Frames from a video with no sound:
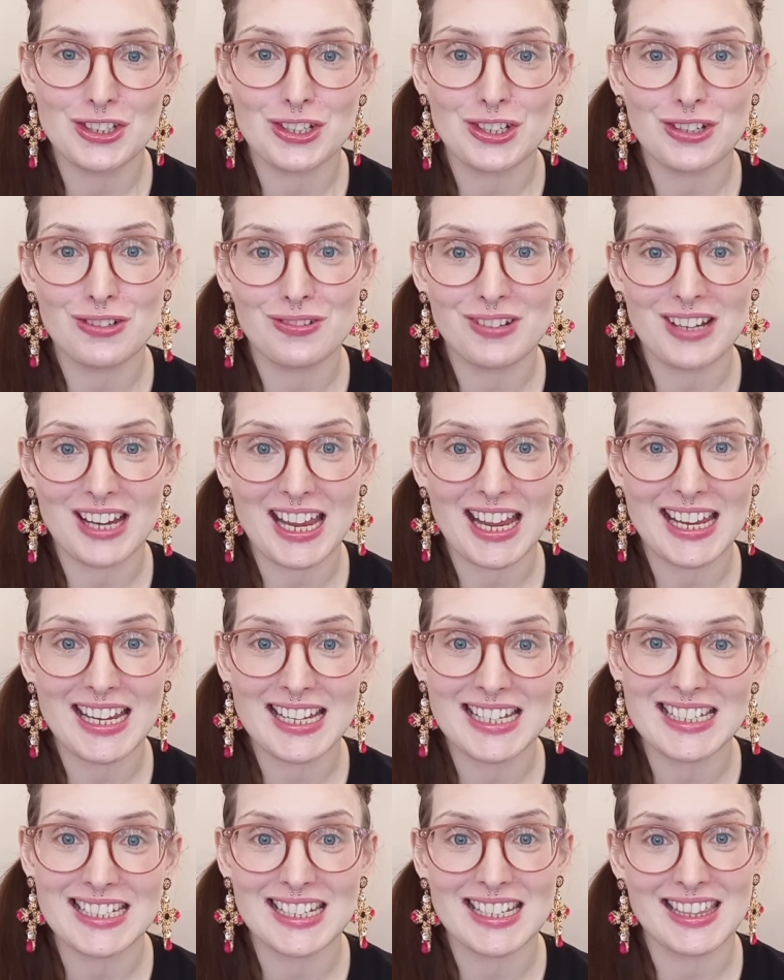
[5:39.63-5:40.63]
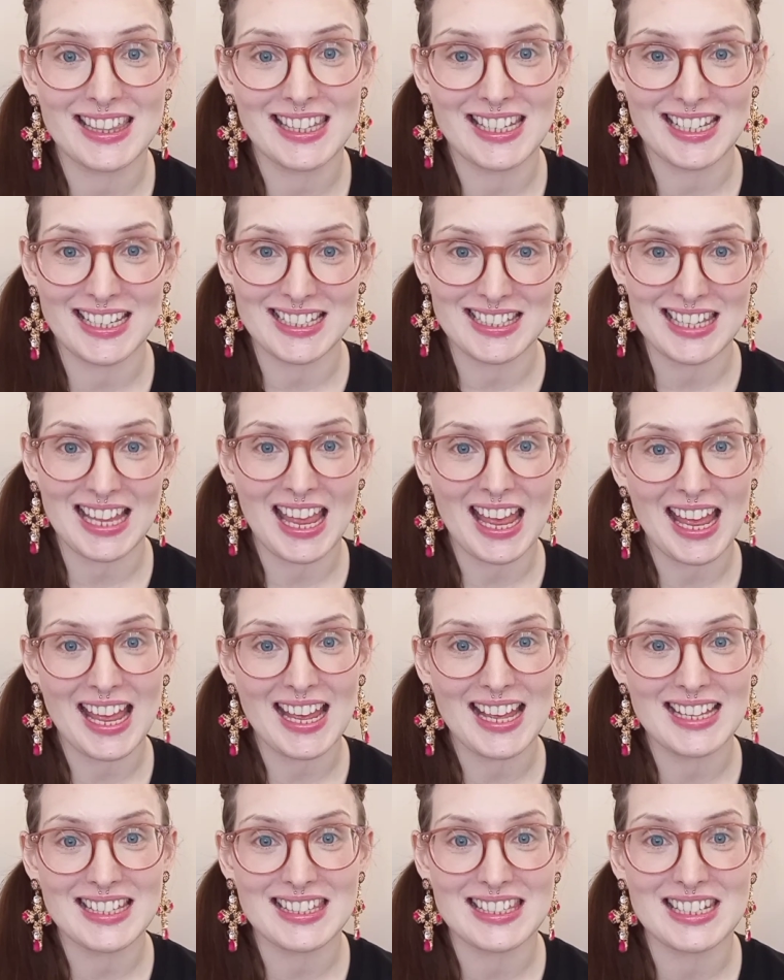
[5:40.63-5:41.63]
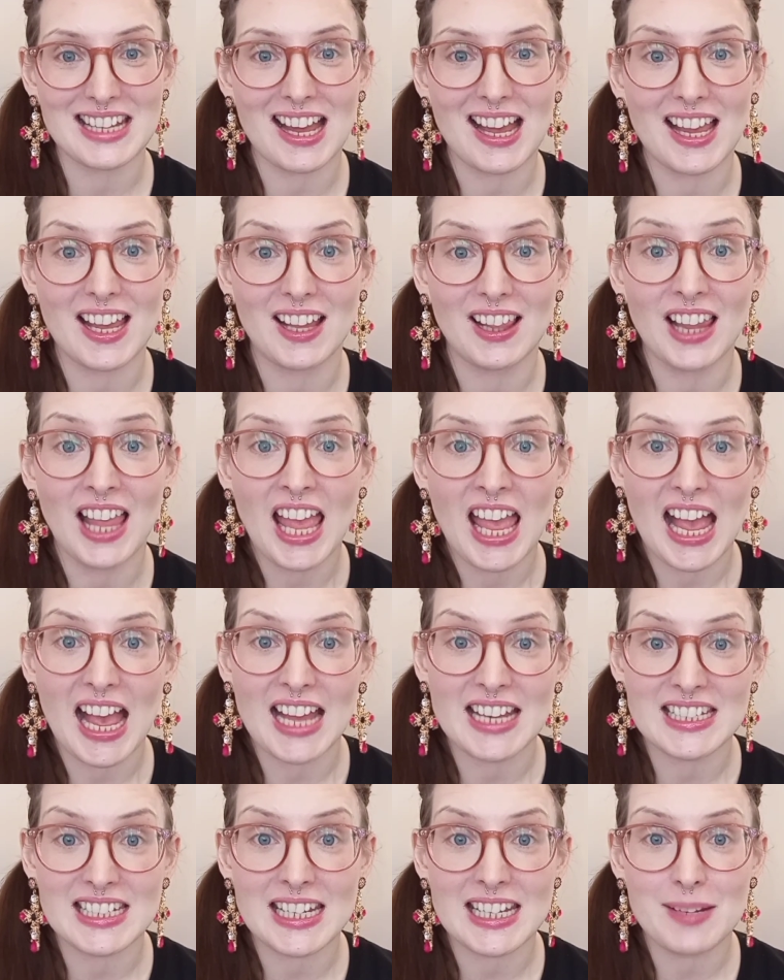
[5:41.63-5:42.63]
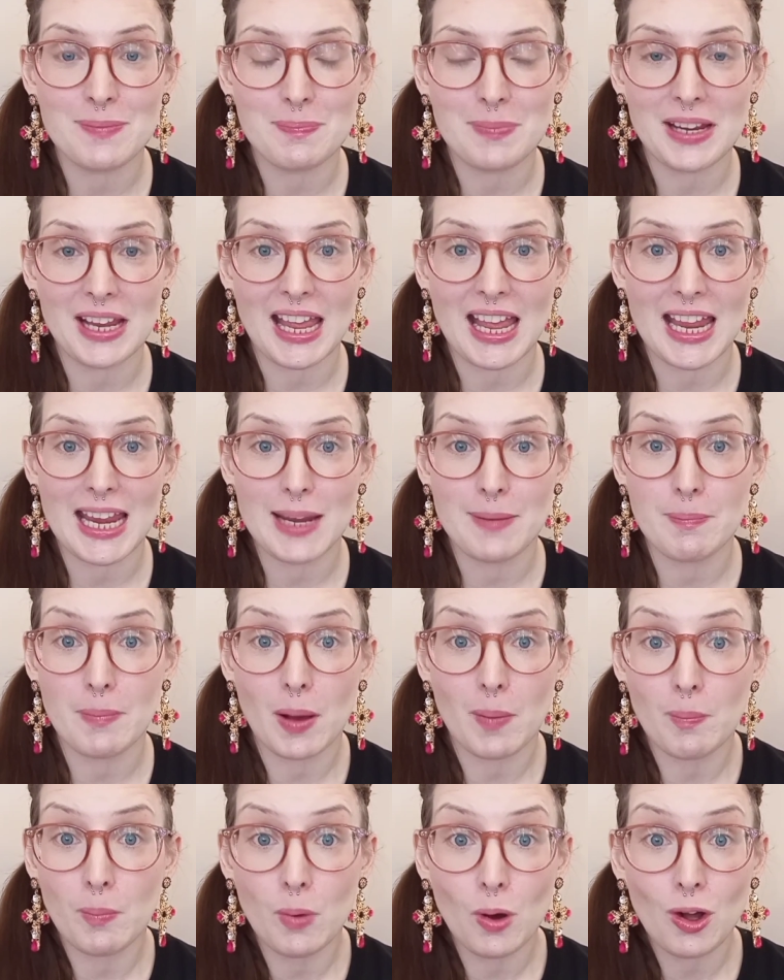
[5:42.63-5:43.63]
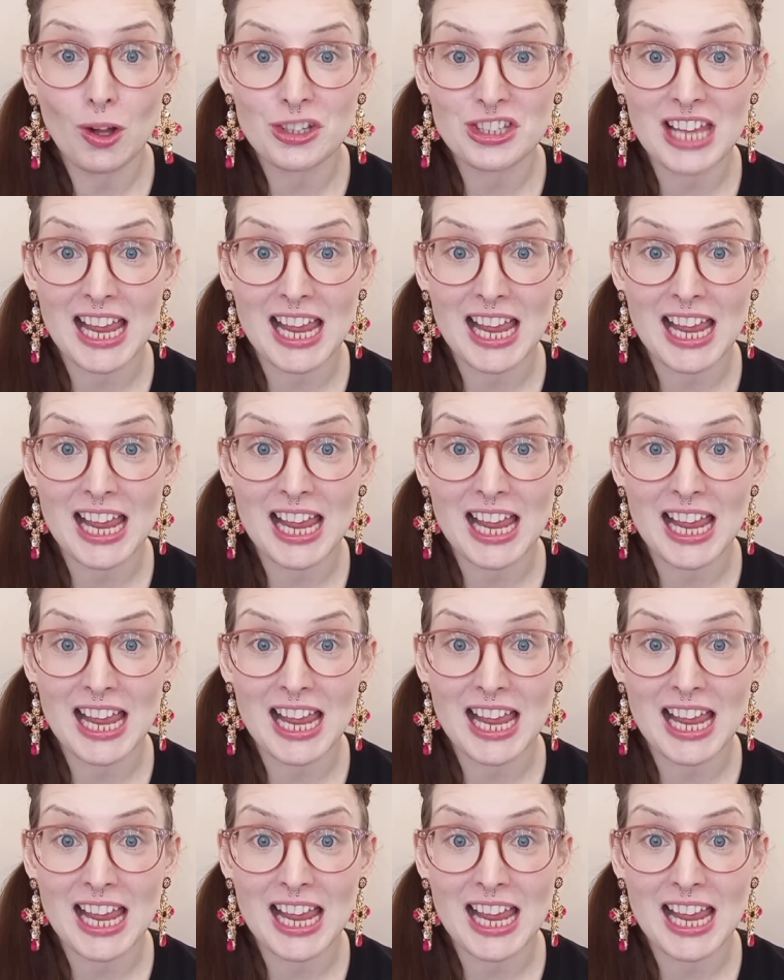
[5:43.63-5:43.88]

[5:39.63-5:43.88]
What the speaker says: to create this hairstyle, and it became more